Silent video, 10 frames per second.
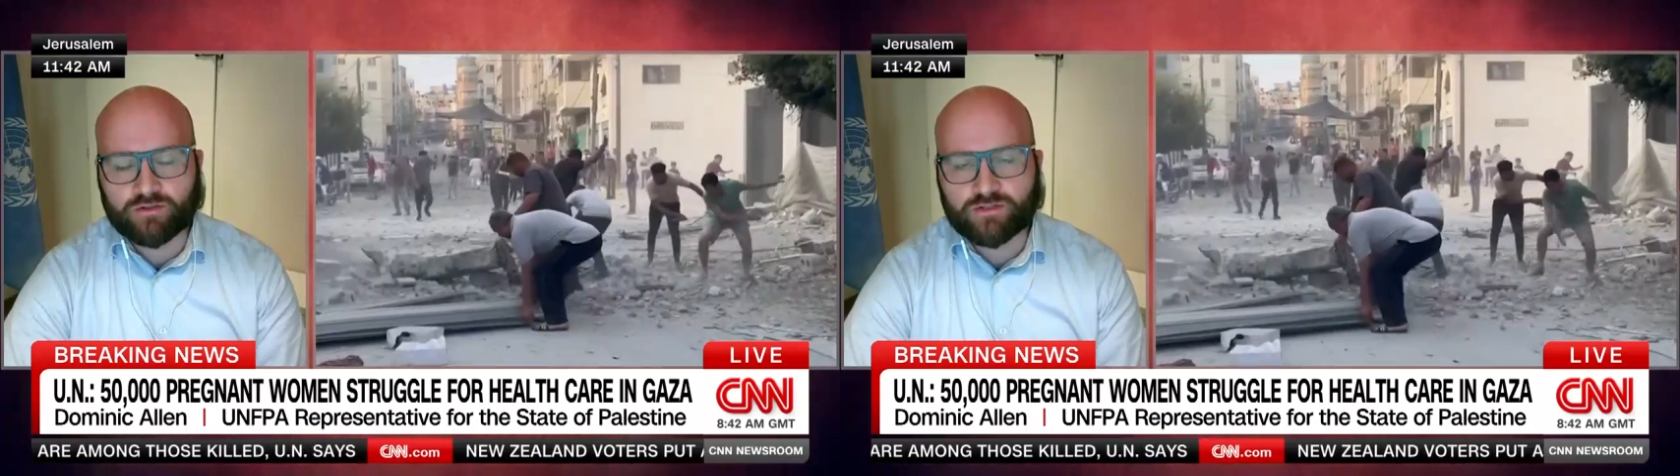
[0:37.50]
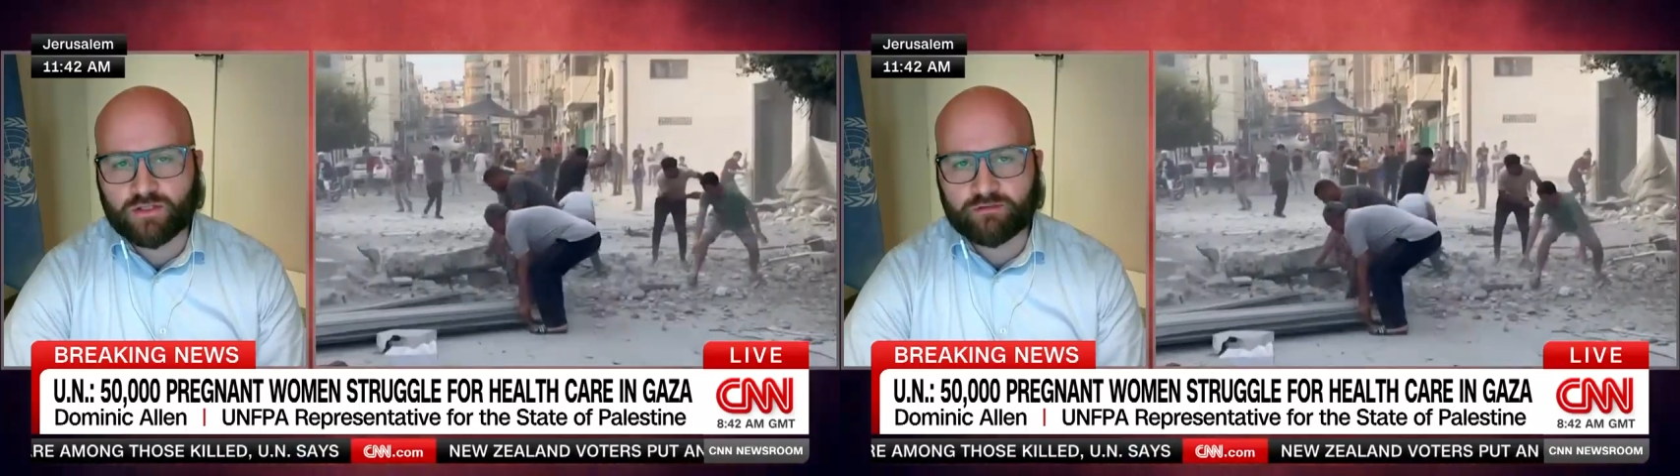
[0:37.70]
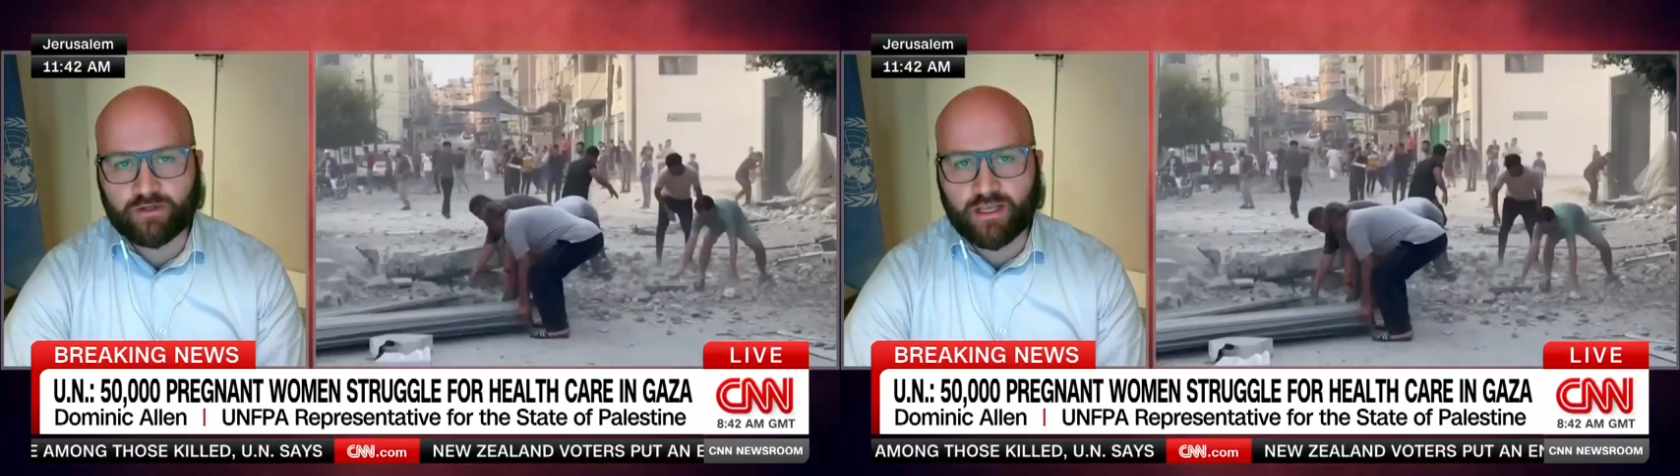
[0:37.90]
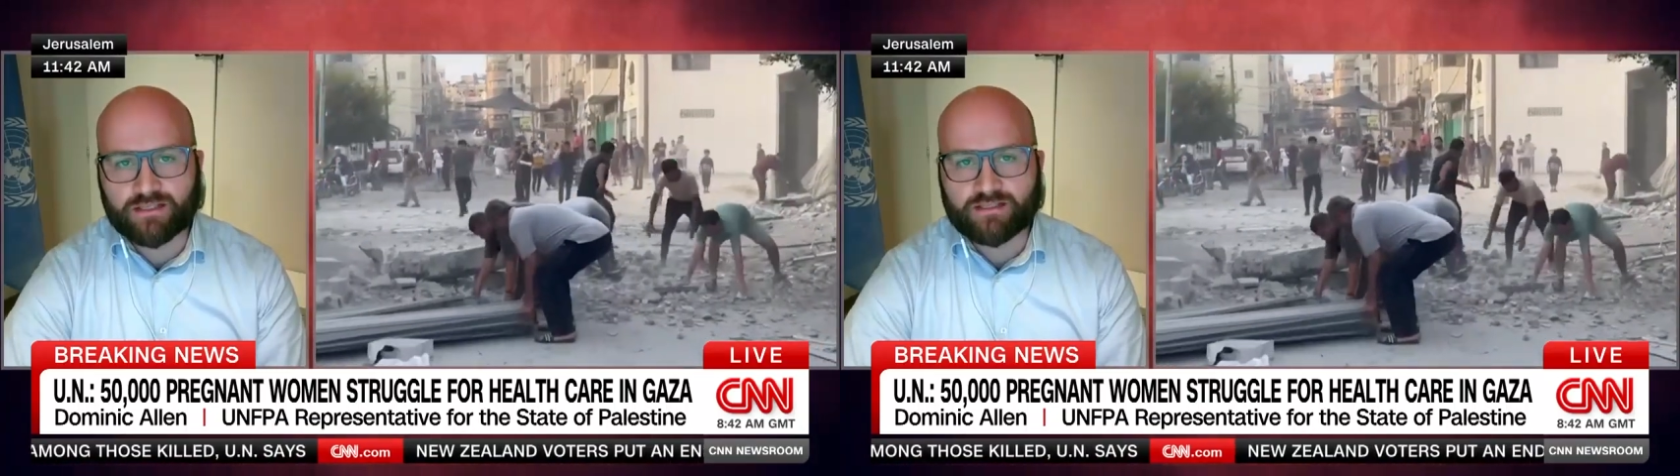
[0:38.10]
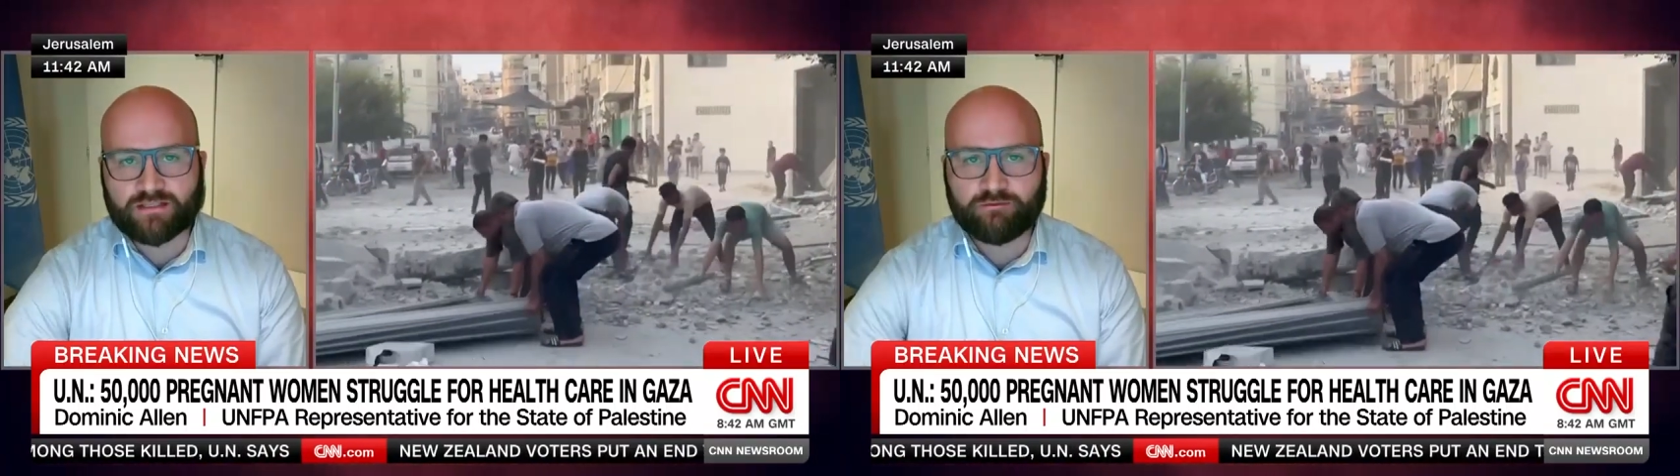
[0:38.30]
concerned for
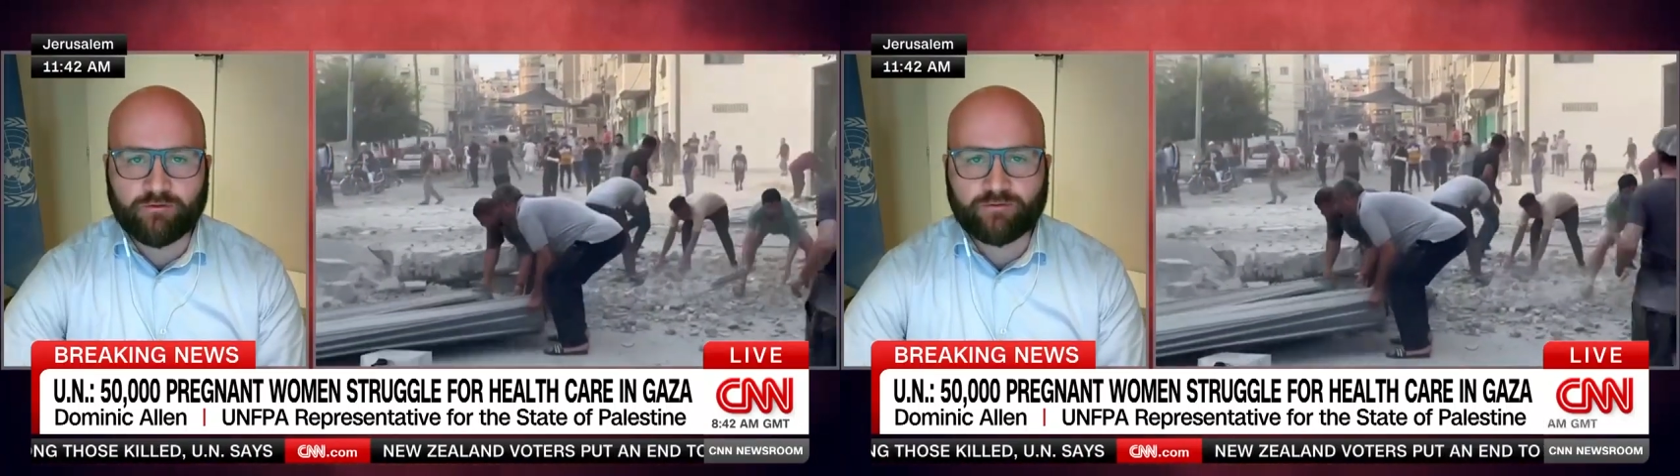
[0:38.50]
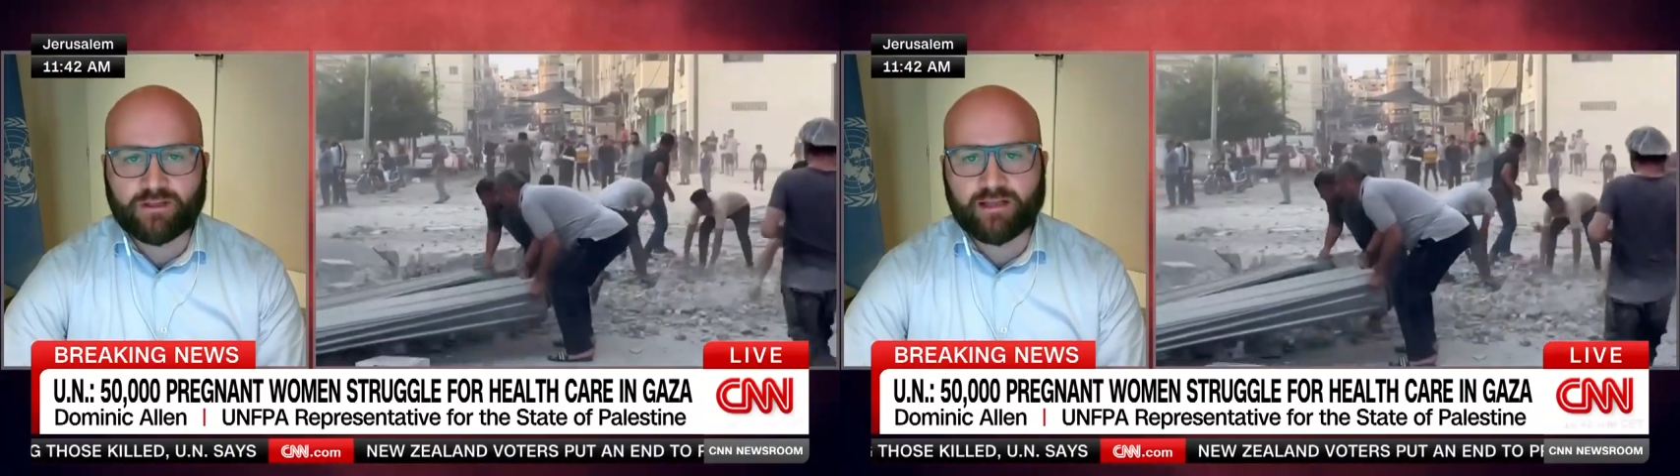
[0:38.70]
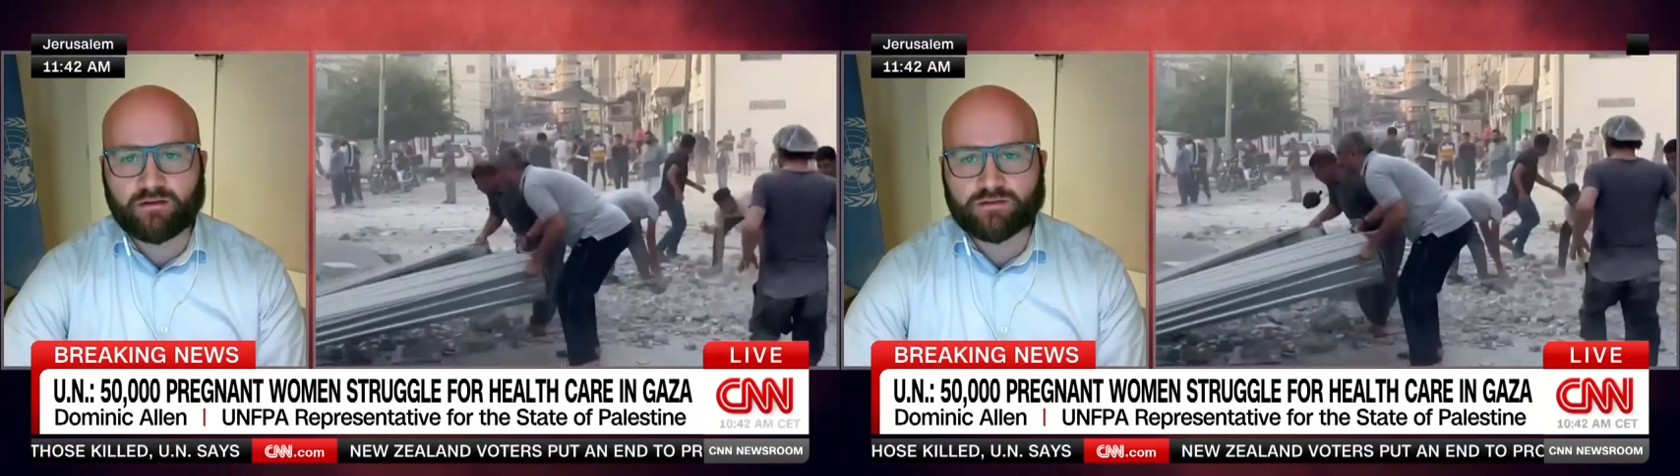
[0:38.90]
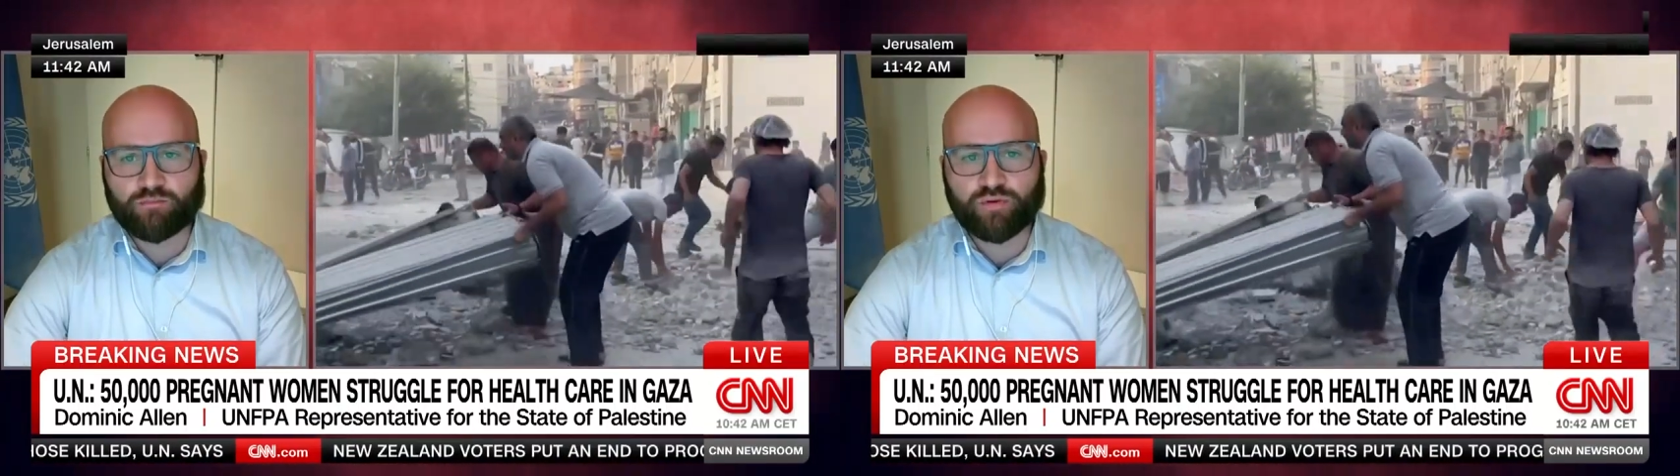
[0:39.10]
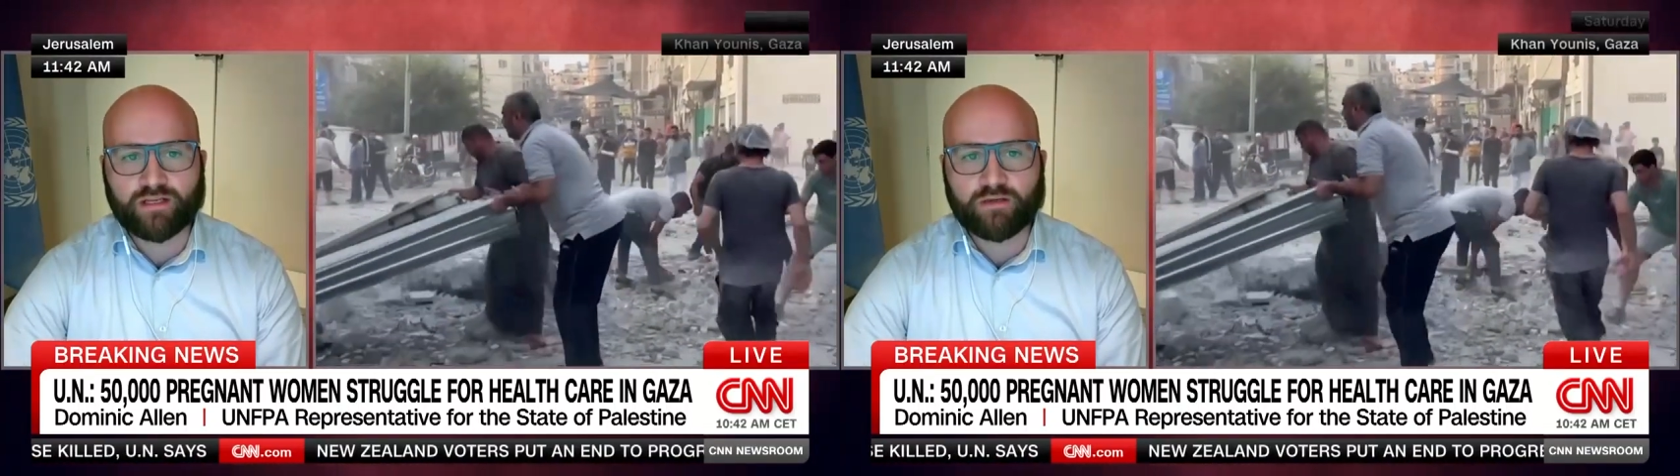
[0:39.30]
Gazans
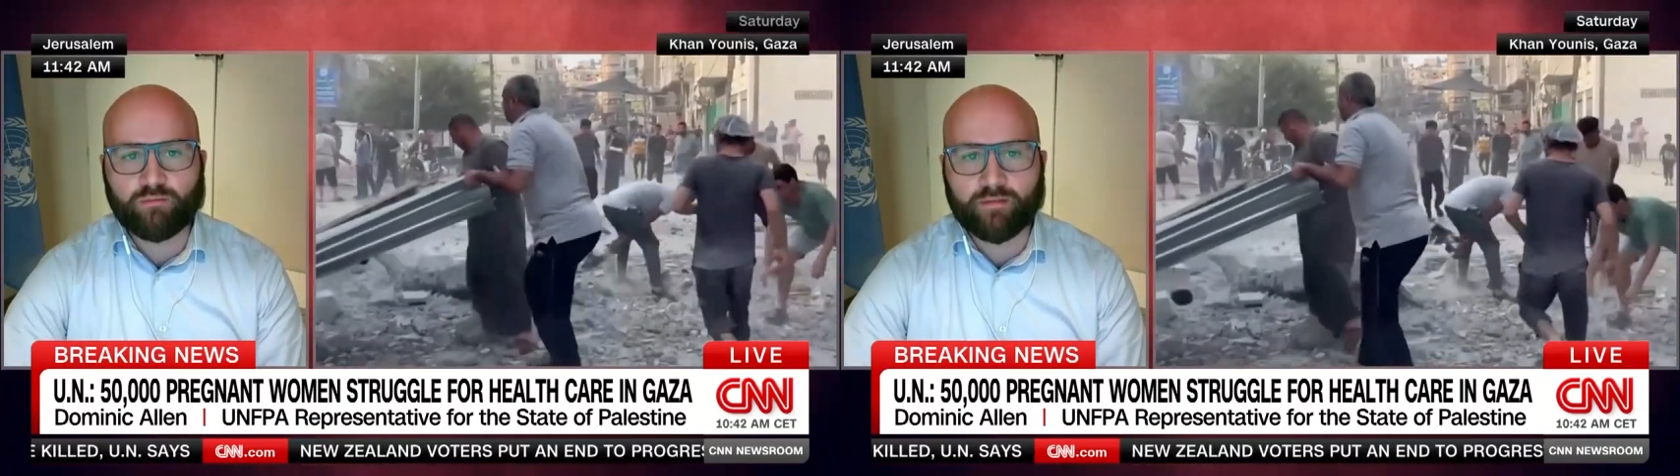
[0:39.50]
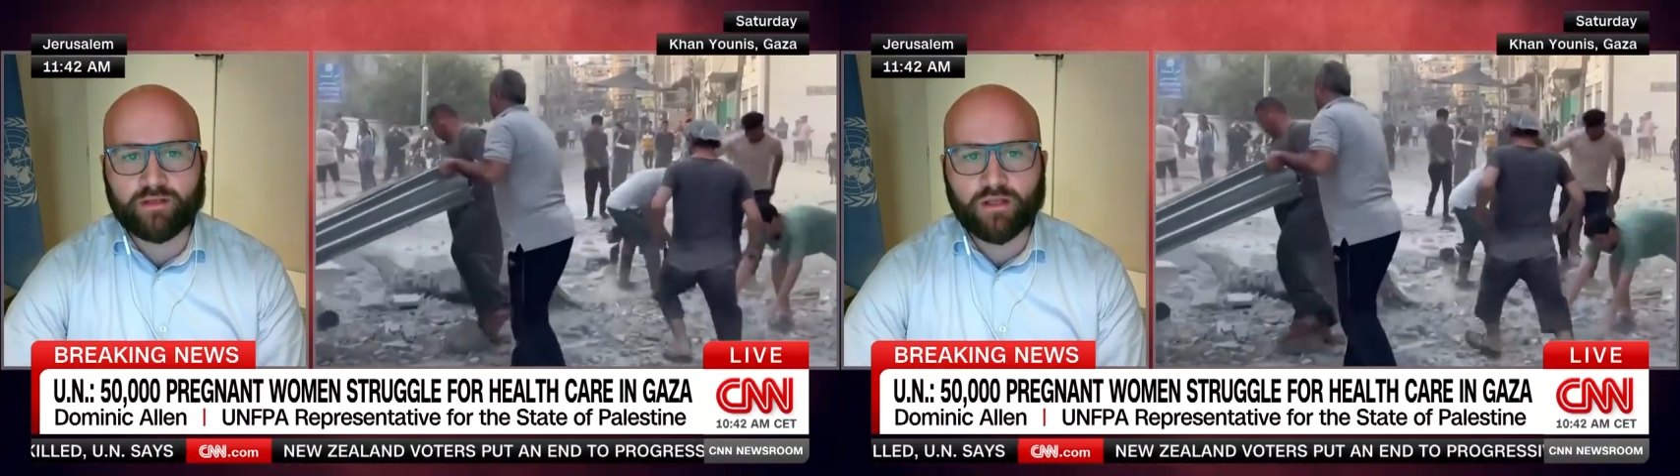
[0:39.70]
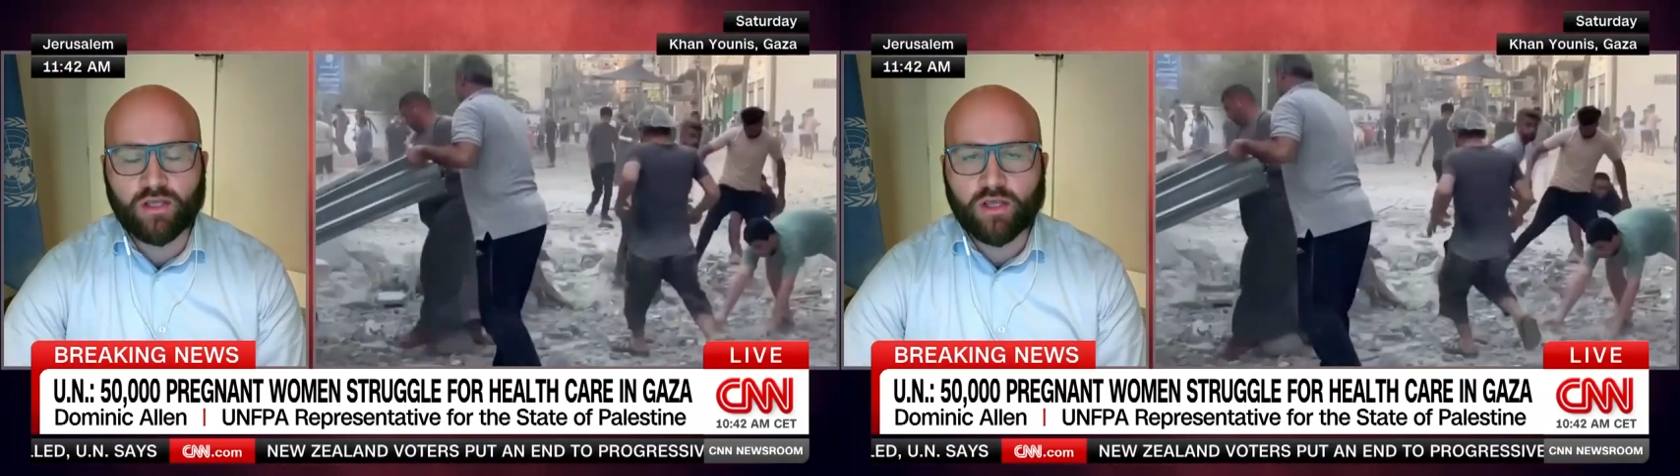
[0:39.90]
50,000 pregnant women